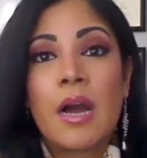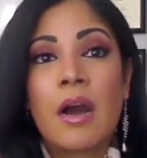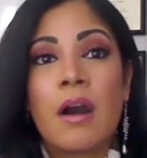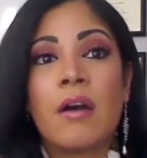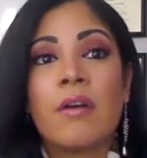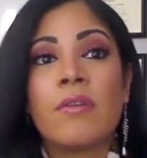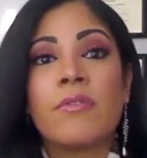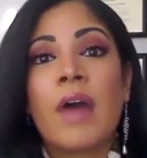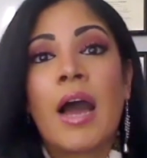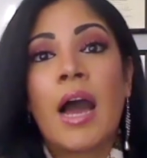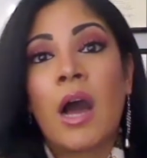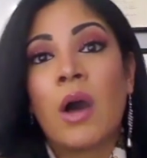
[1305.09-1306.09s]
of
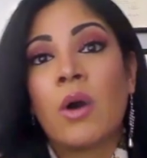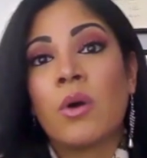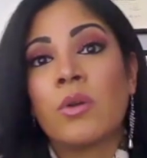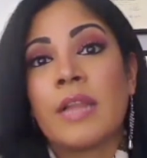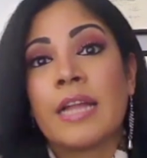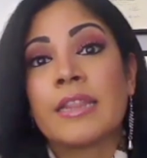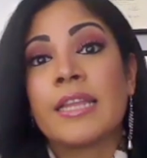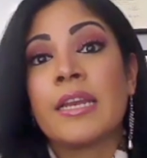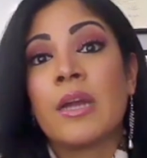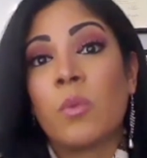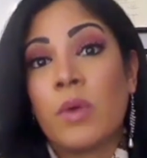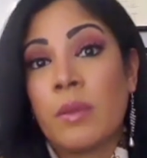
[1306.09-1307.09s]
how
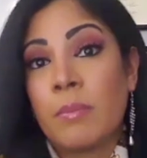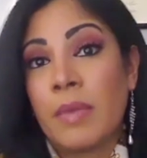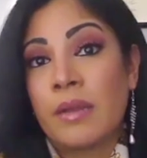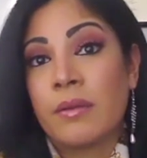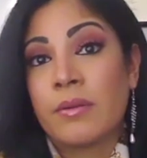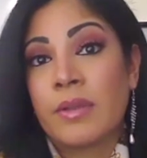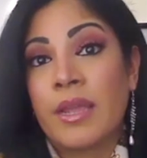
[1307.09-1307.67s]
Latina women